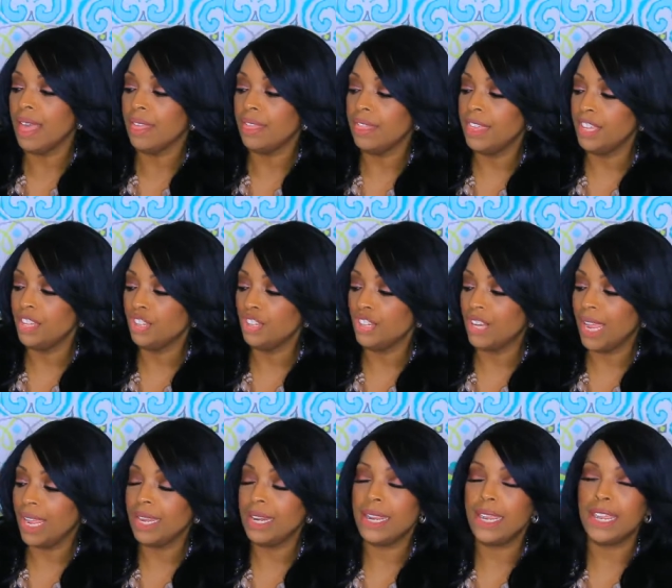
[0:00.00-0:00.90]
this
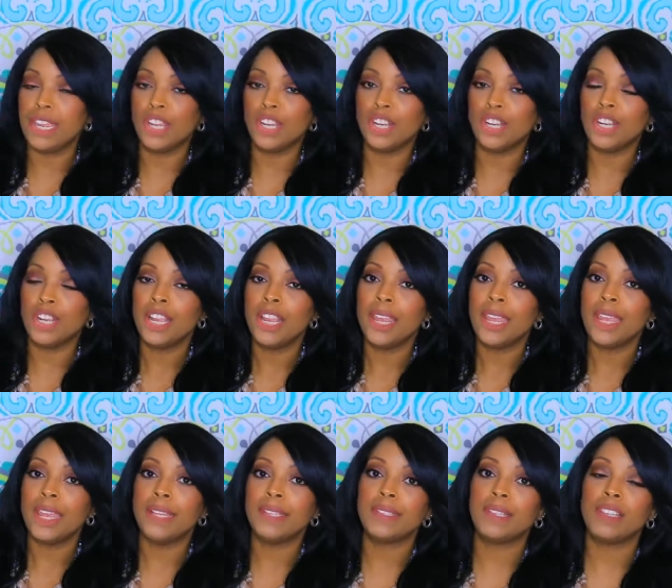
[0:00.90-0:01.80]
shade here
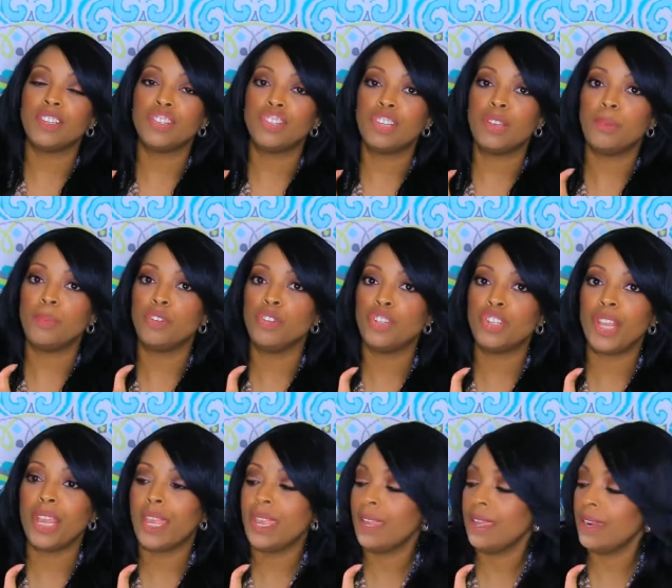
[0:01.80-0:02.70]
is a shimmer
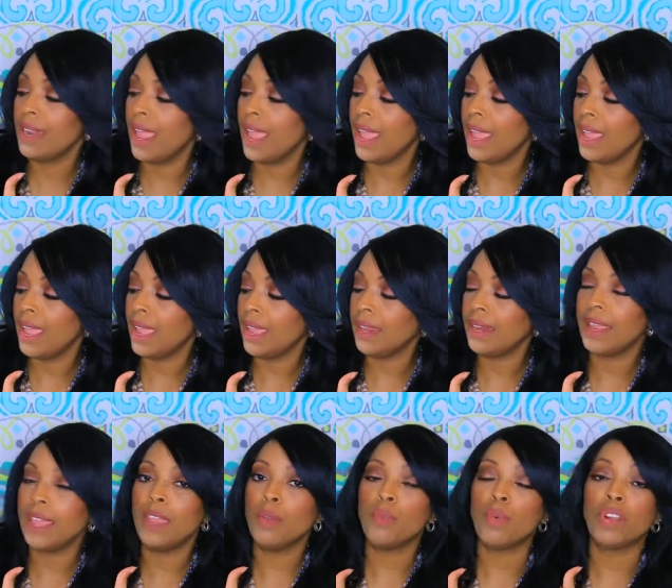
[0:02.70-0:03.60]
shade, and
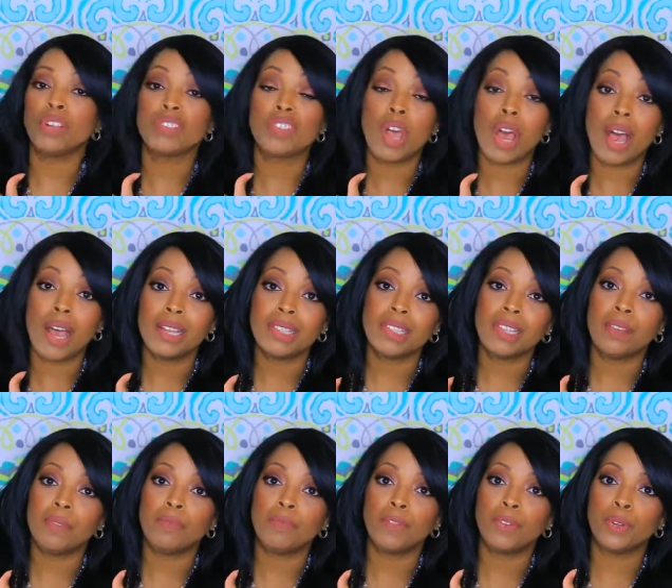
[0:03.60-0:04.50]
it works
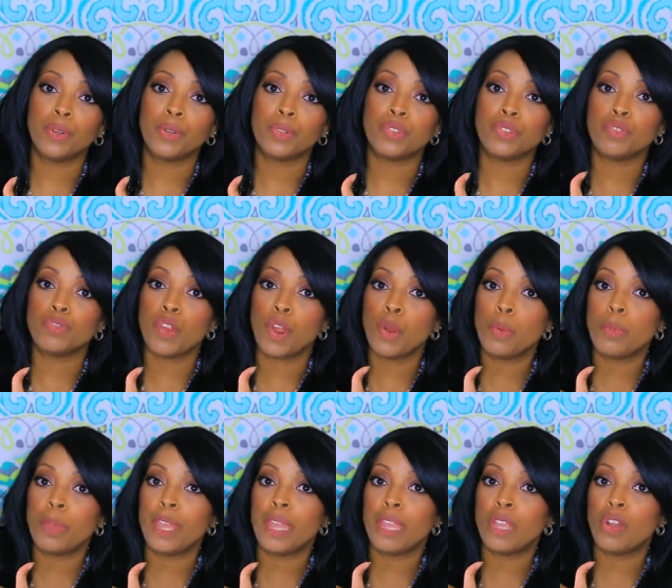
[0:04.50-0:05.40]
awesome for
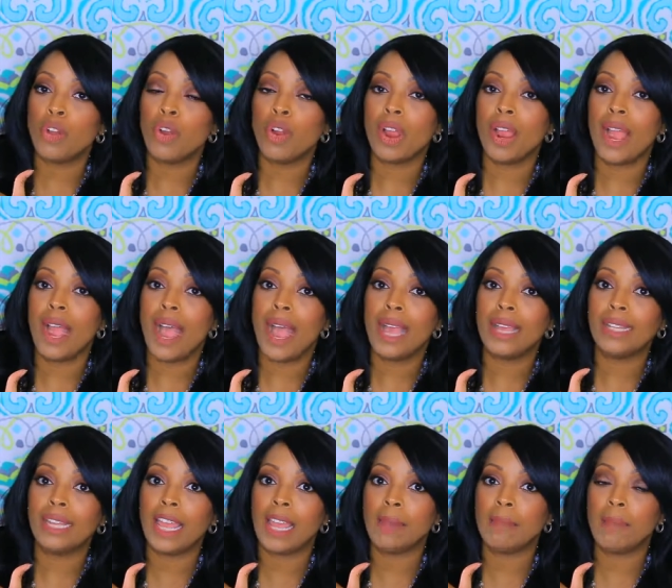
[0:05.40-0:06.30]
strobing or a
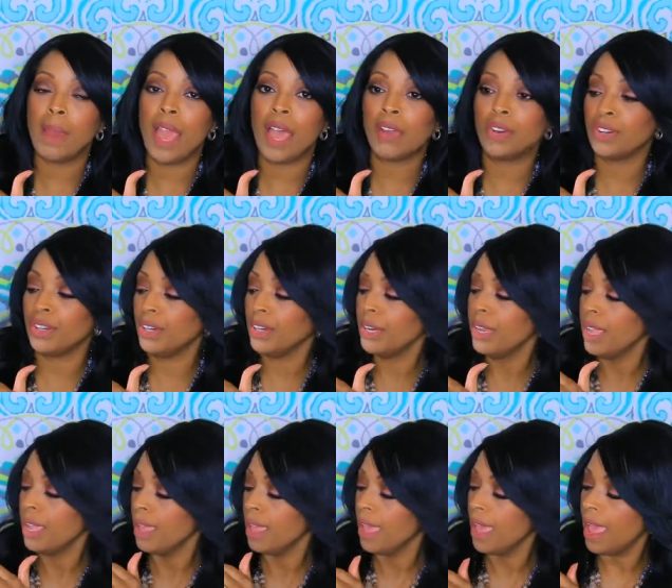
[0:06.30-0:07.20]
highlight powder.
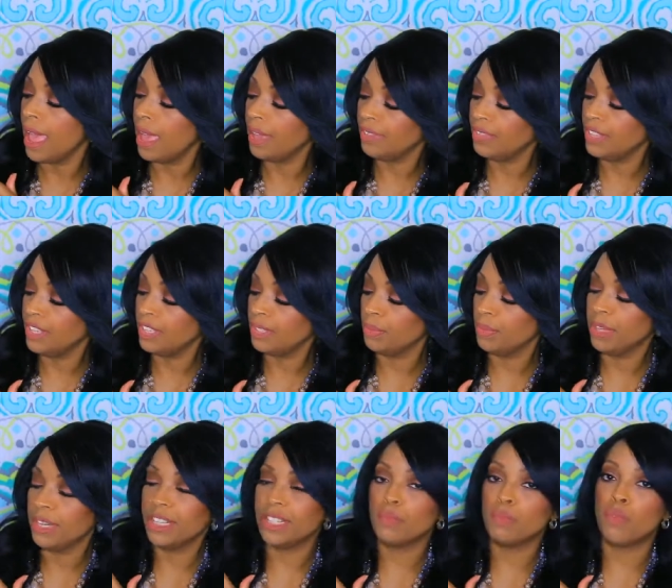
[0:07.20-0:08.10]
This
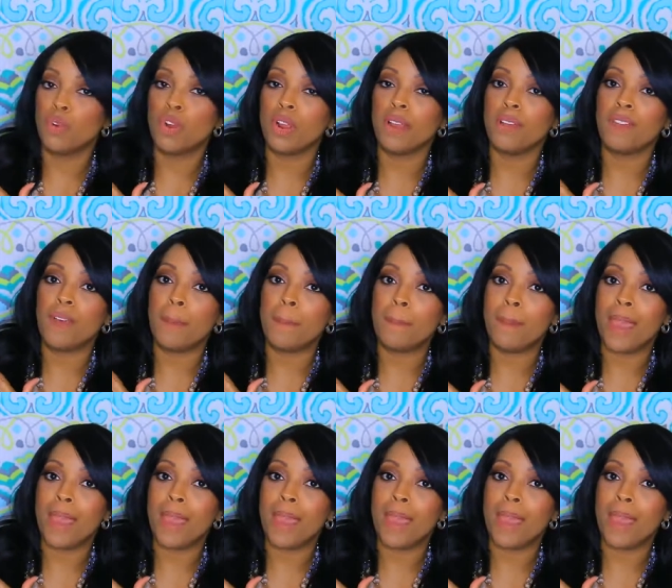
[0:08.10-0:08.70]
one is more of a